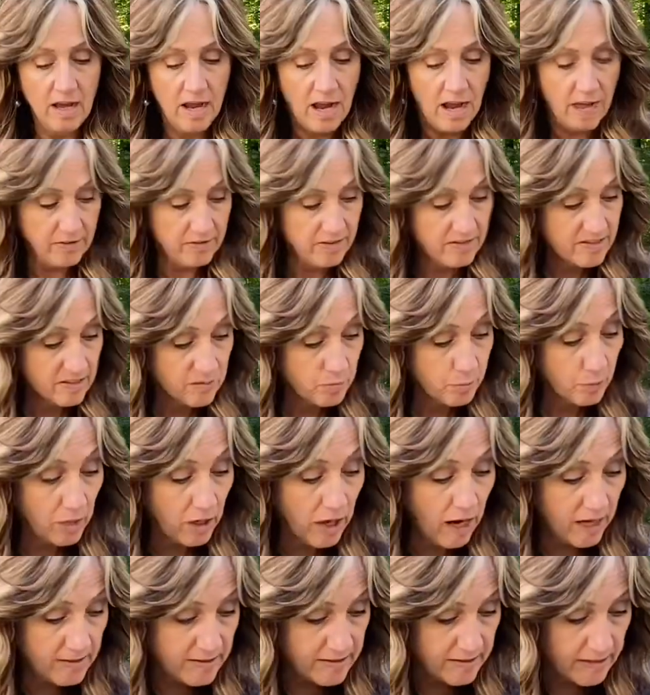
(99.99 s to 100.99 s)
And this is what
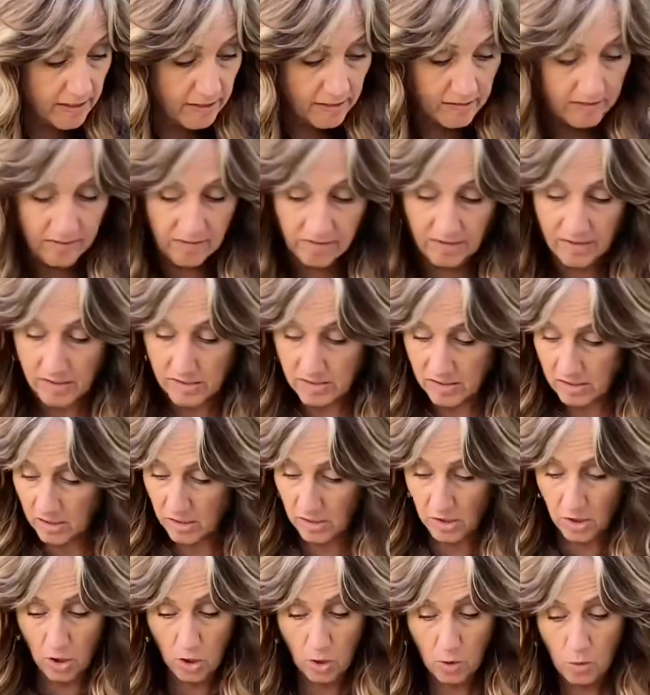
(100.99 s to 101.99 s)
I did. Since I didn't
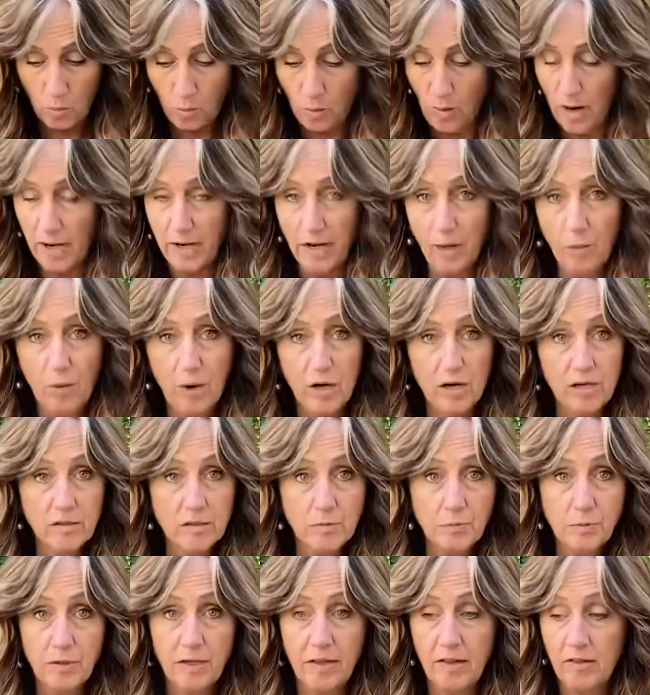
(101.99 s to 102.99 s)
know when I wanted to
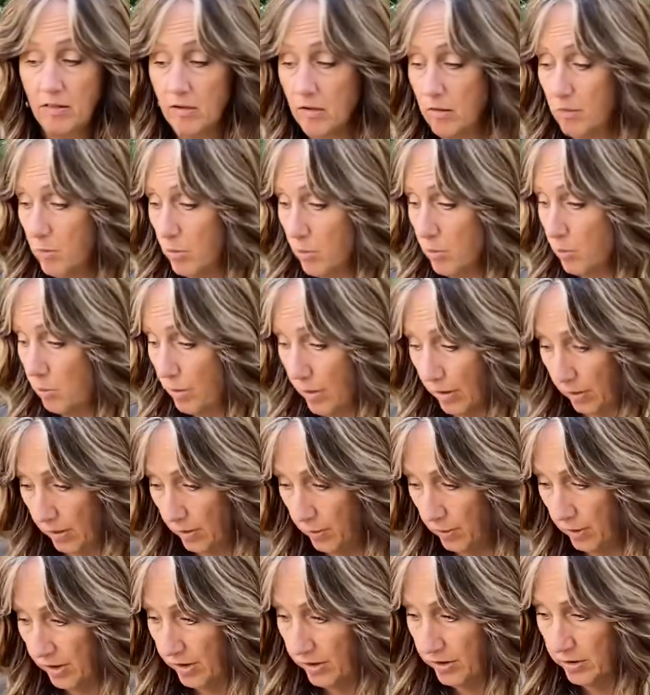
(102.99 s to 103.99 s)
plant them or where I
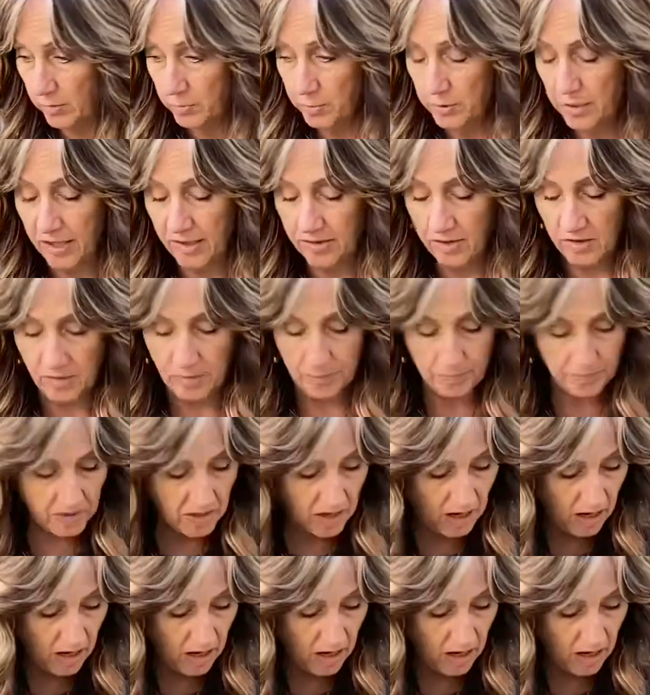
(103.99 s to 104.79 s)
wanted to plant them,